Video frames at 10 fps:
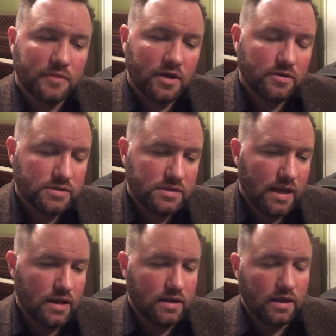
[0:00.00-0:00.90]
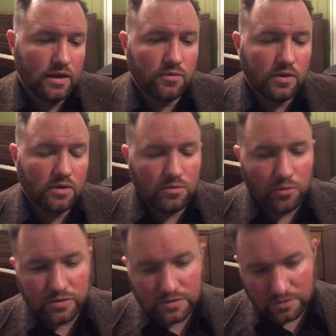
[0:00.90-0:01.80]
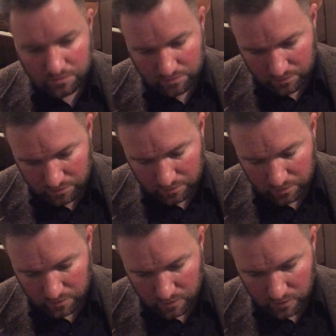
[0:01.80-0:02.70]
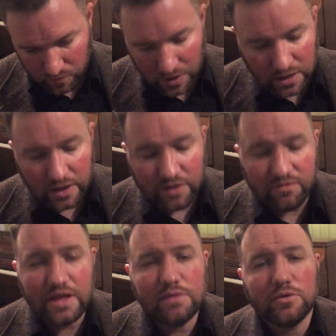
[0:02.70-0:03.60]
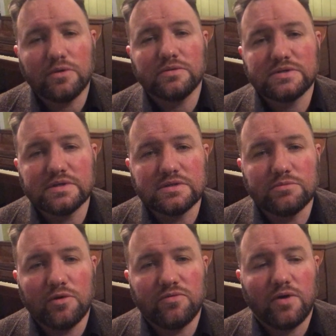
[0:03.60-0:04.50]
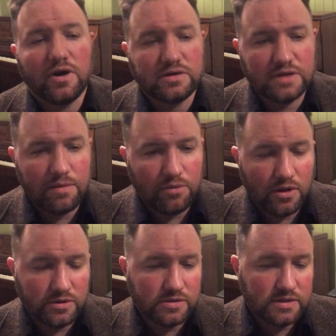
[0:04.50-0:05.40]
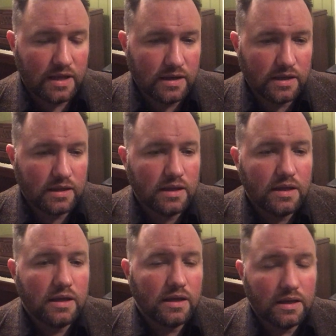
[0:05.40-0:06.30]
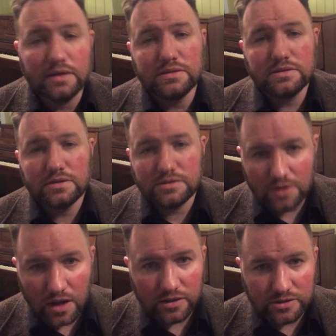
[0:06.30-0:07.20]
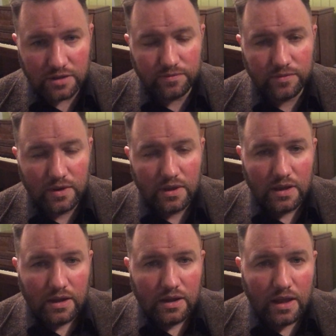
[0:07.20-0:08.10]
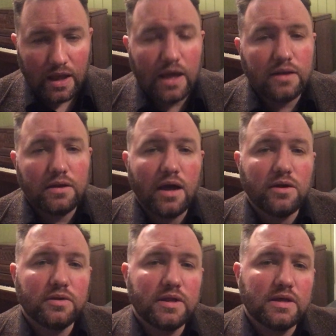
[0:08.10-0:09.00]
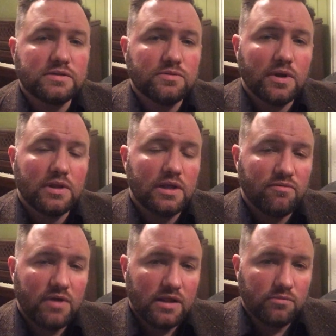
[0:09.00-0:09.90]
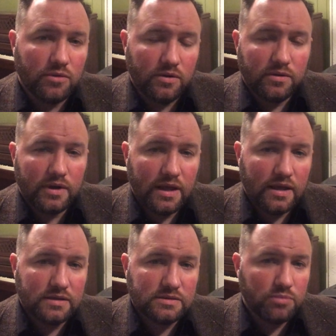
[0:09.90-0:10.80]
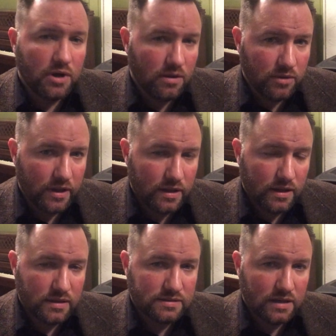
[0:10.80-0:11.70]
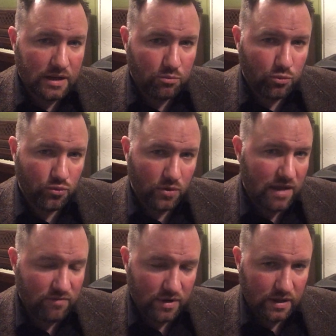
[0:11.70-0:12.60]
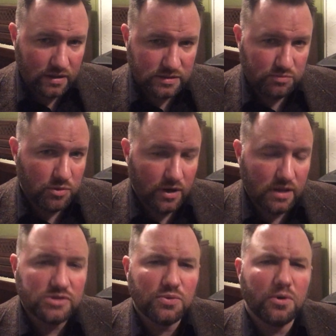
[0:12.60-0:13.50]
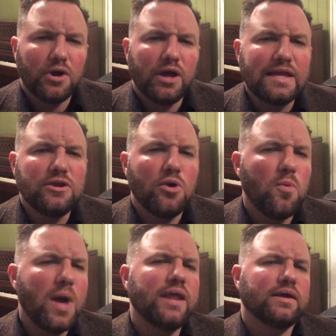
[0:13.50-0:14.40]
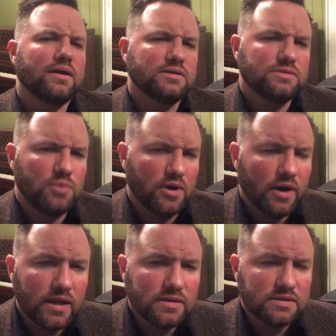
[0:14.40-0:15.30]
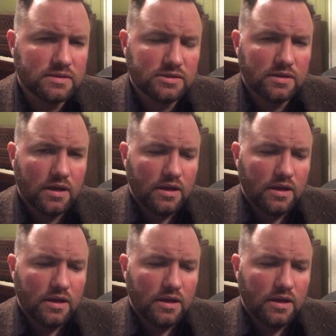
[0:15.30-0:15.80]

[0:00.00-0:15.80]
understanding. And the most readily available system of archetypal understanding is astrology. And not only is it readily available, it's public. It's not a private experience or a noetic experience, as